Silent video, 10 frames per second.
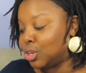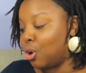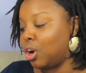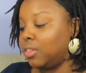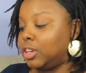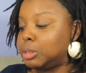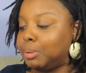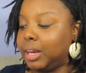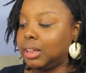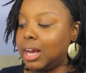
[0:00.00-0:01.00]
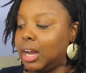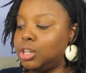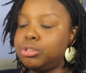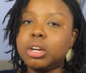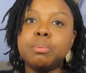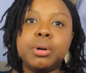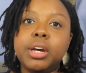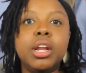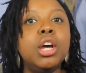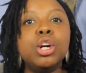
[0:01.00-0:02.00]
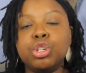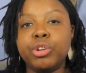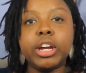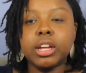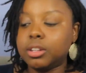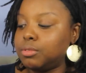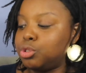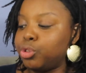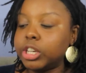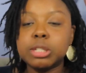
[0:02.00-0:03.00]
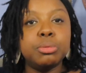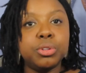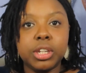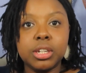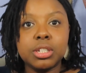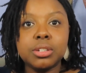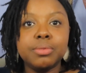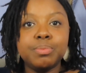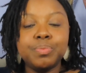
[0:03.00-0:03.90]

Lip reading: So on these blank lines, you can put drink smoothies